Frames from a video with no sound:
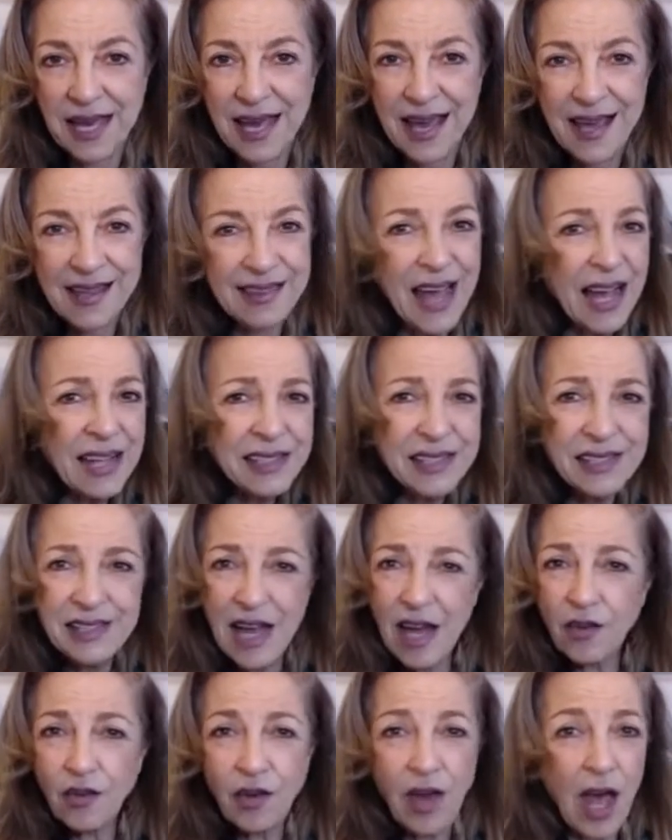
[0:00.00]
That's
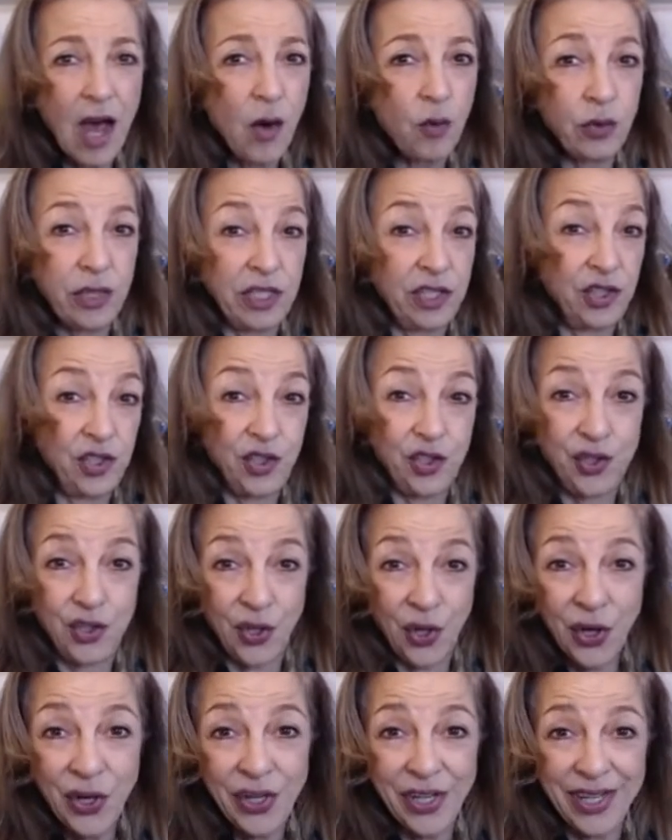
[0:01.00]
not how it
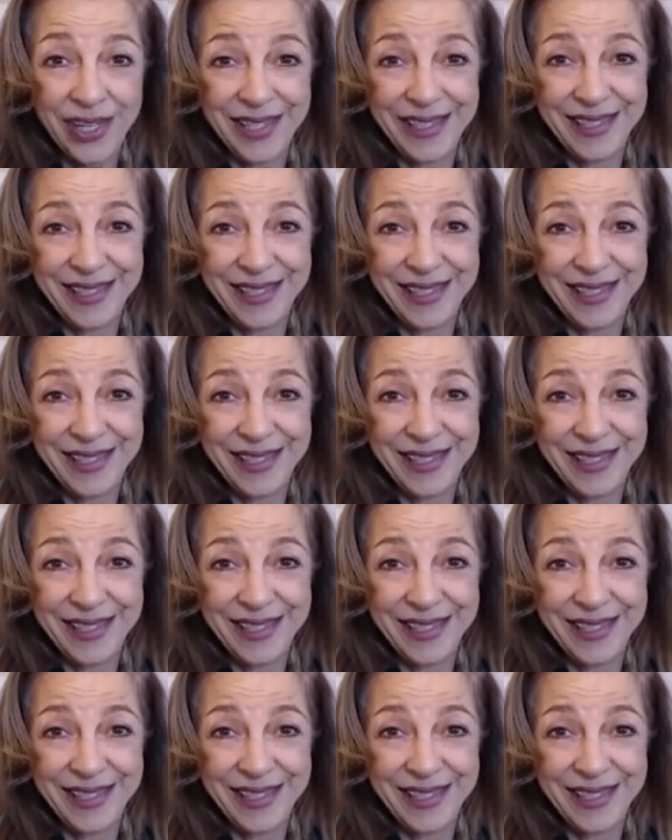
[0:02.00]
started.